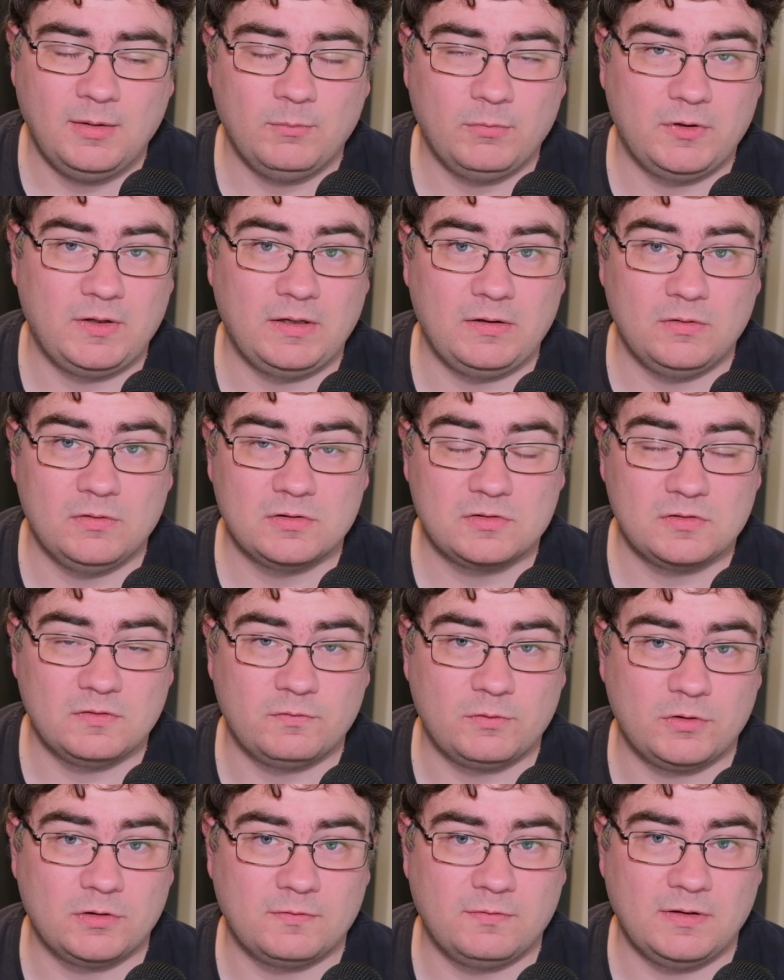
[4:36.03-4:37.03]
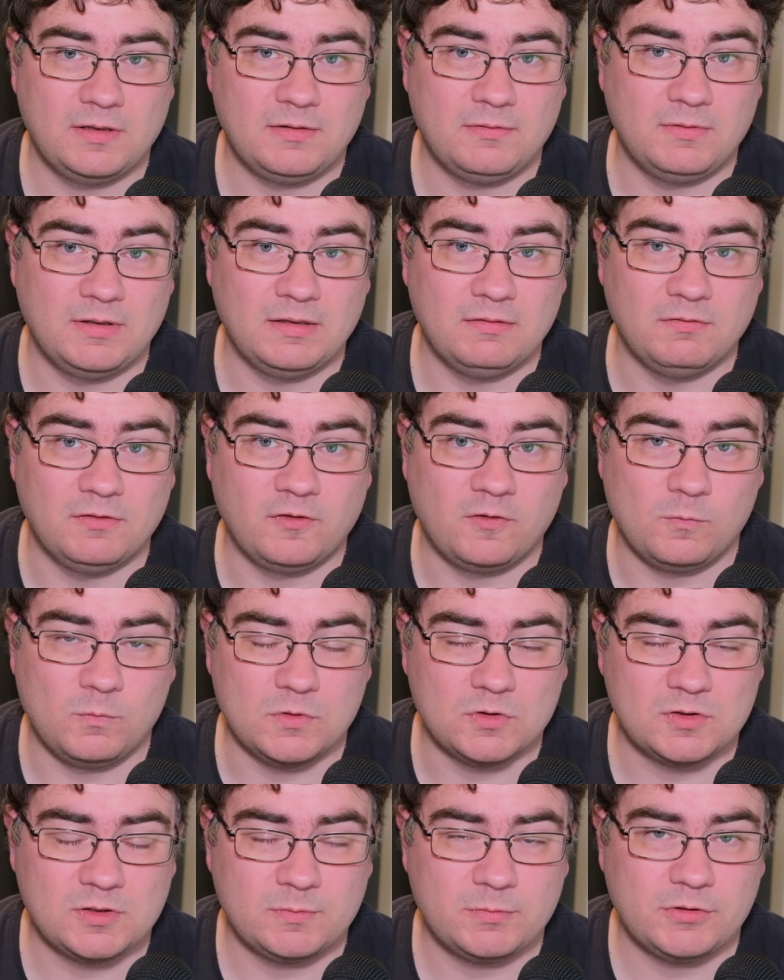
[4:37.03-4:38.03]
but they also work very well with
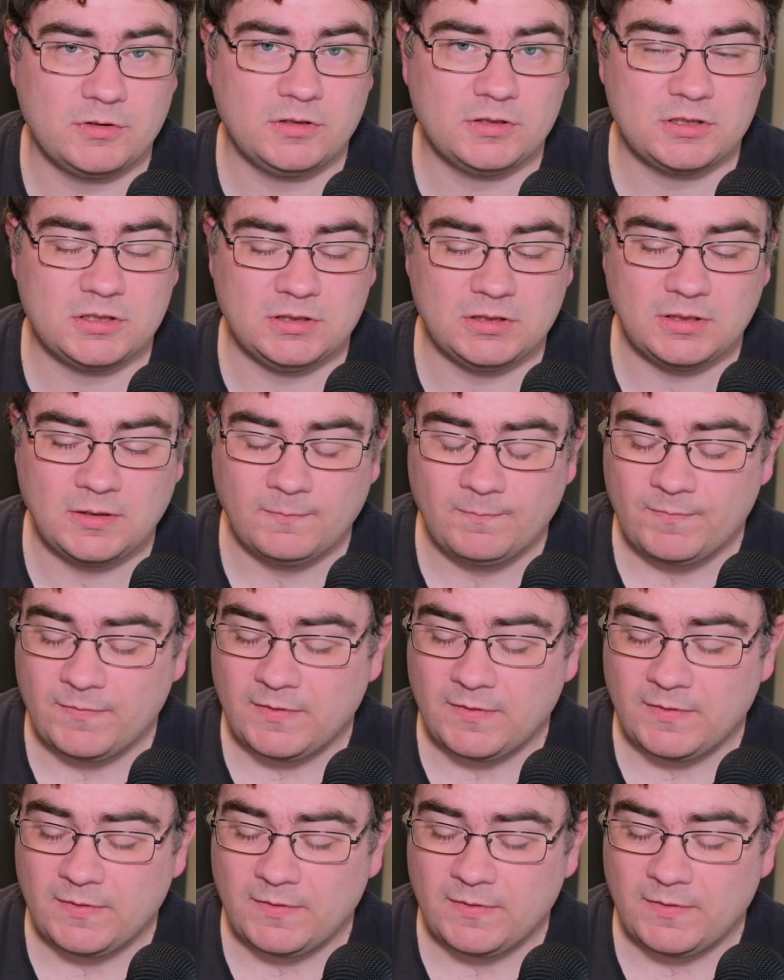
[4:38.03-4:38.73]
music production.